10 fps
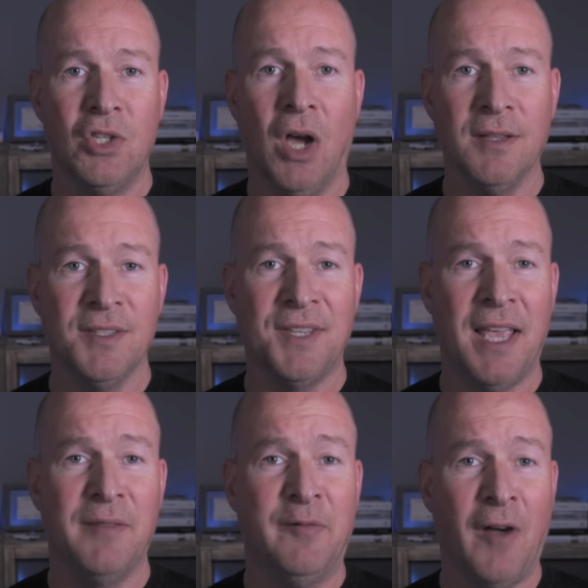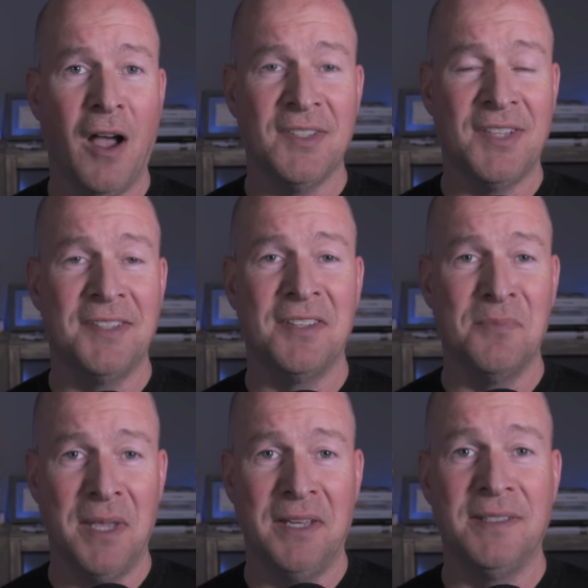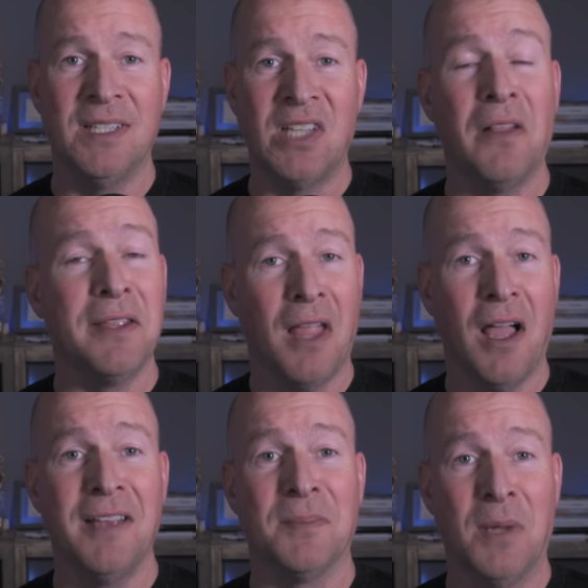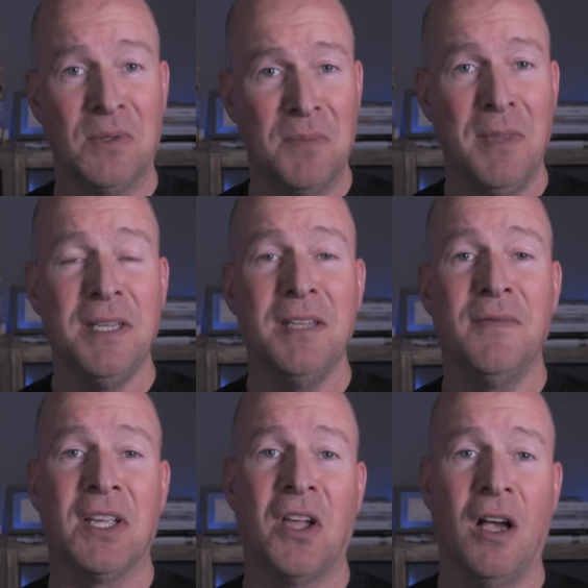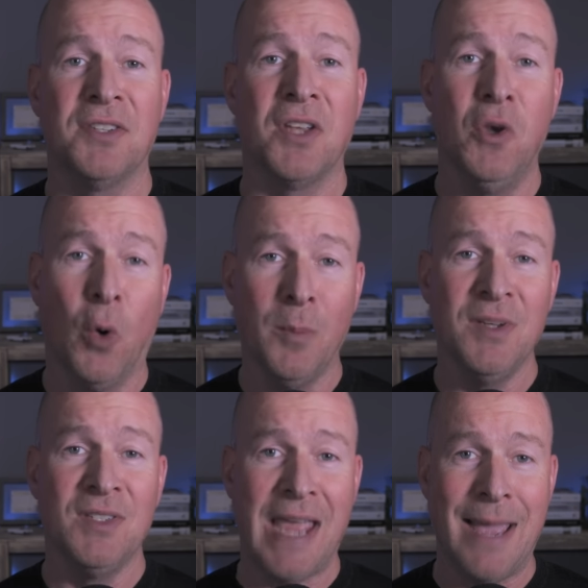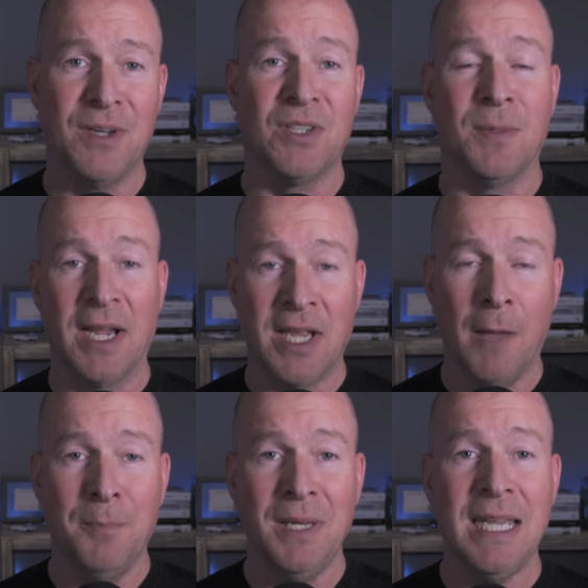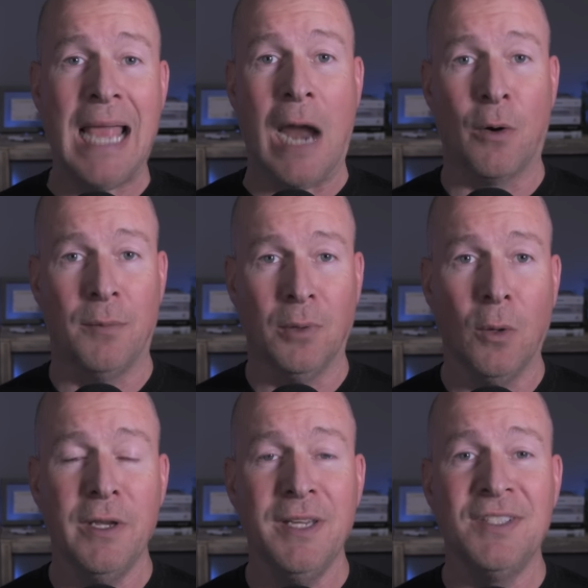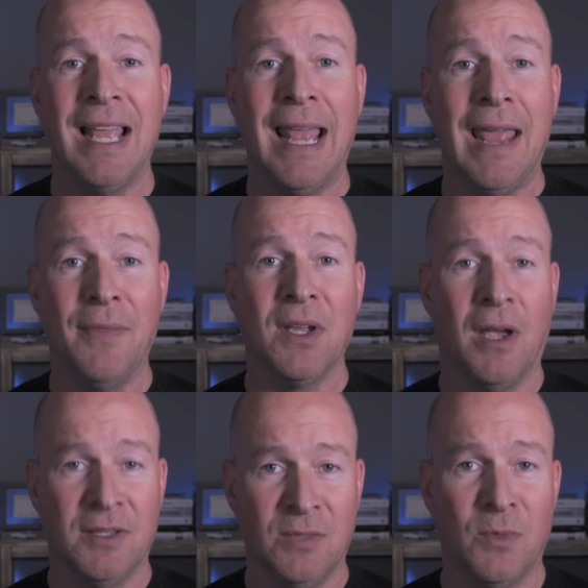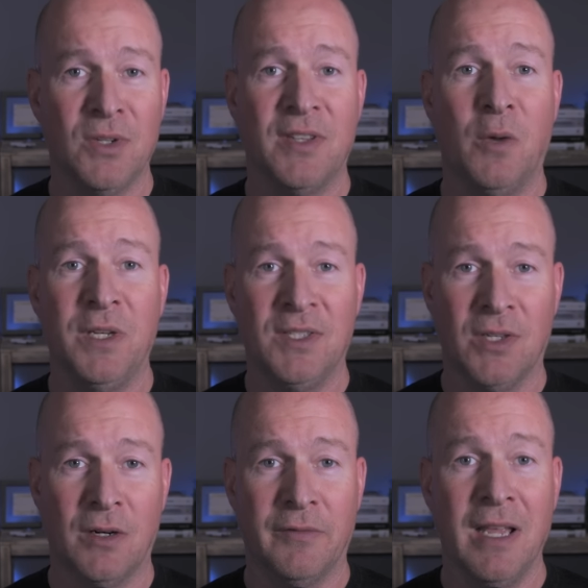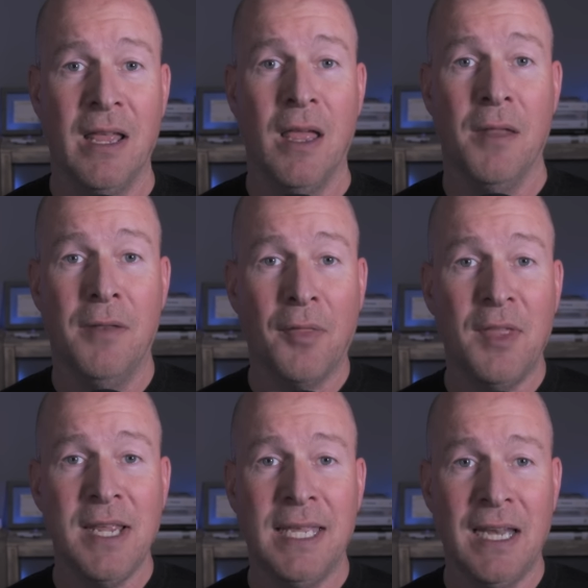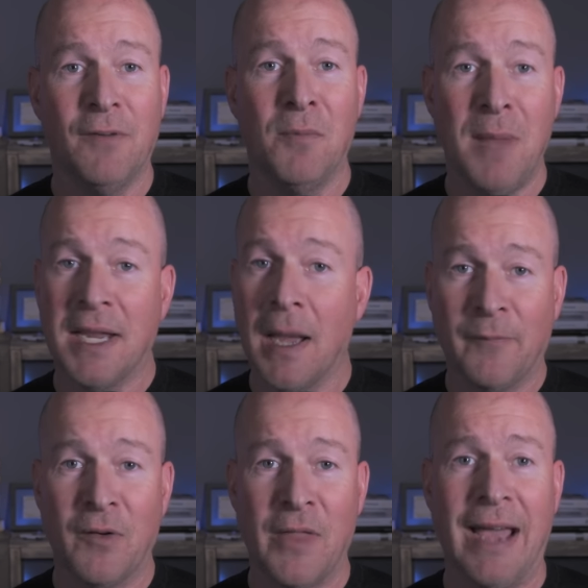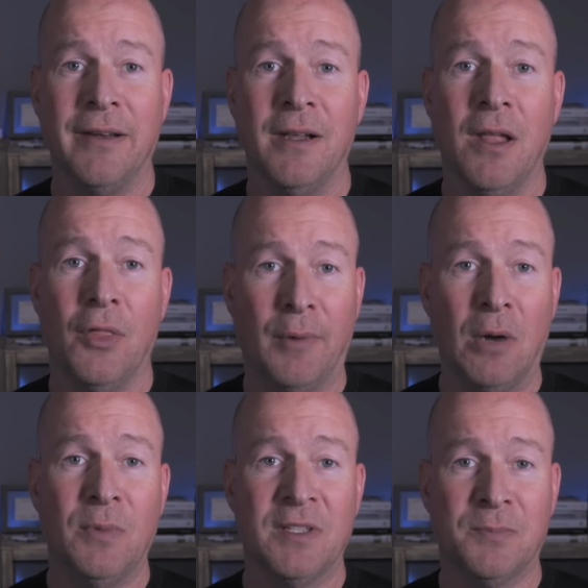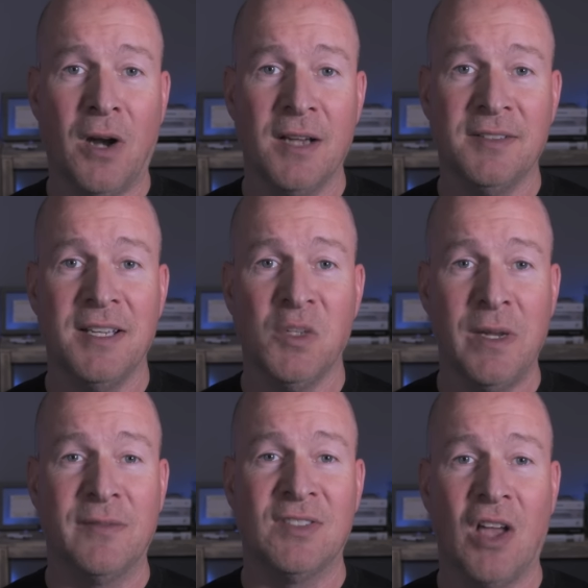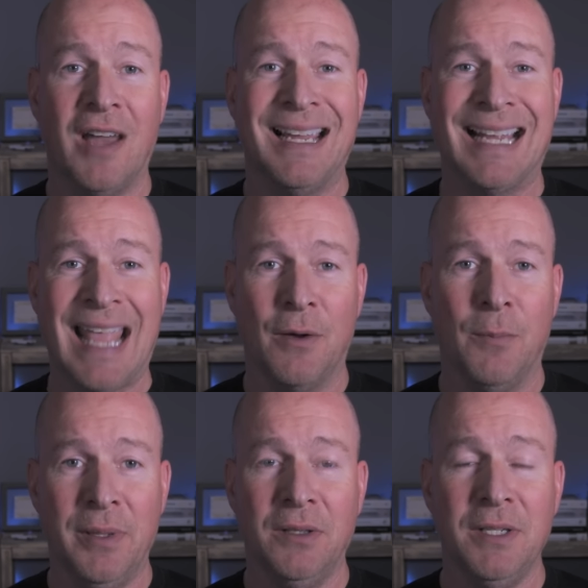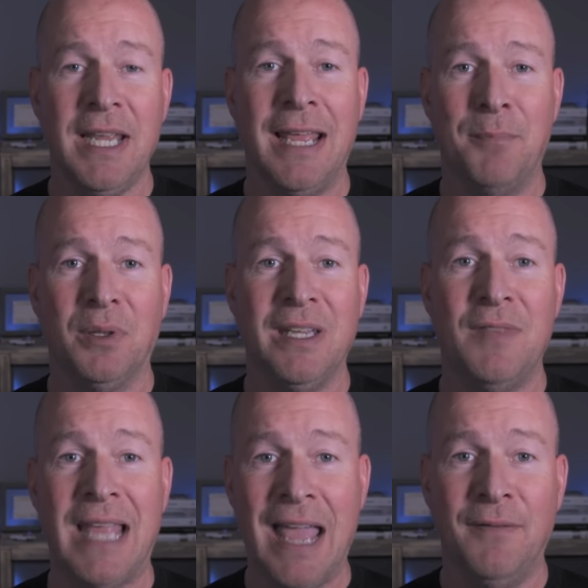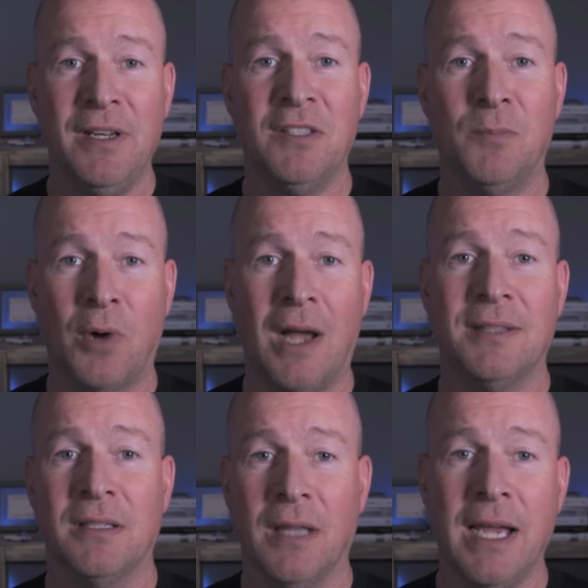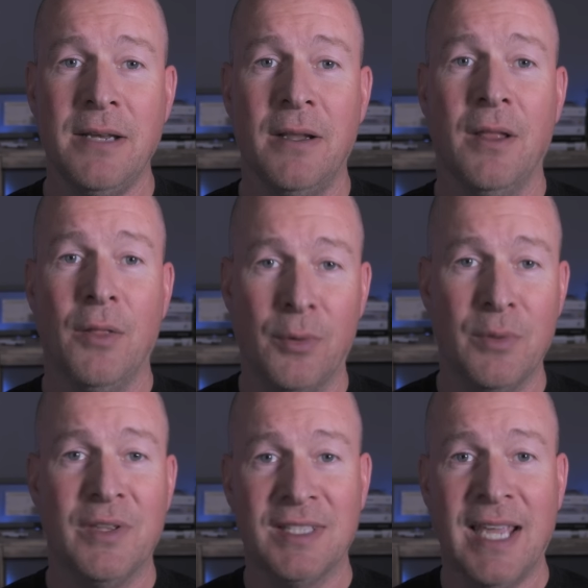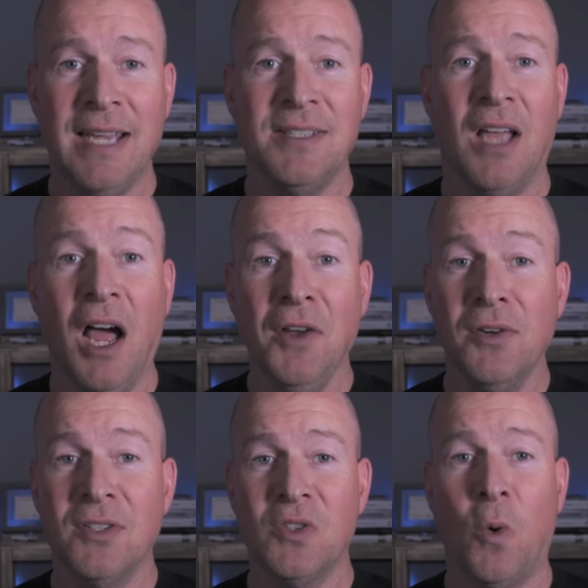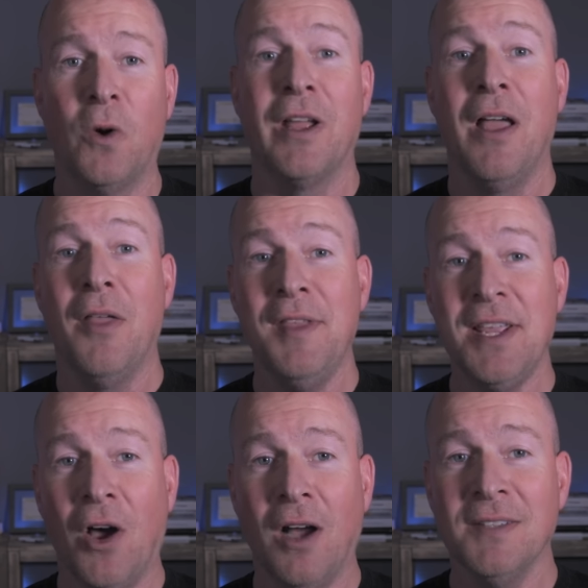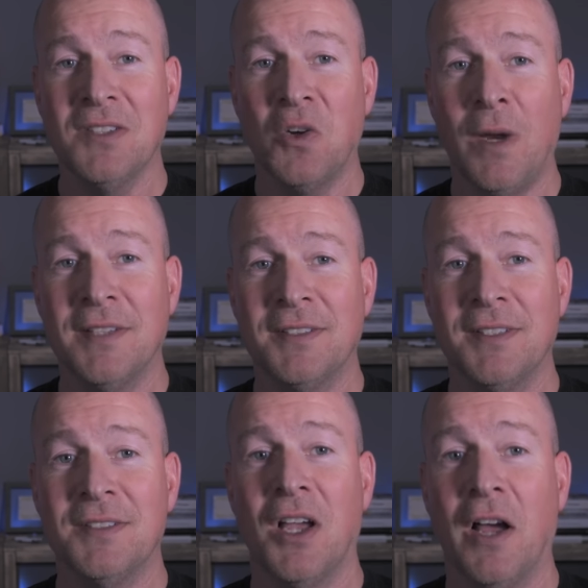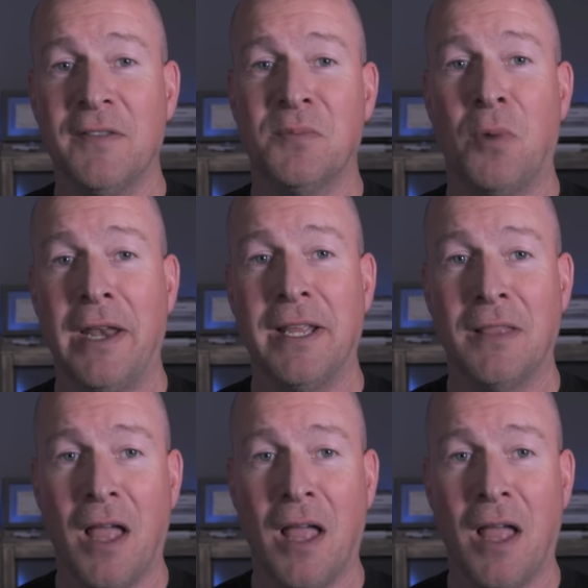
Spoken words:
John said, "Fox has admitted to telling lies about Dominion that caused enormous damage to my company, our employees, and the customers that we serve. Nothing can ever make up for that. Throughout this process, we have sought accountability and believe the evidence brought to light through this case underscored the consequences of spreading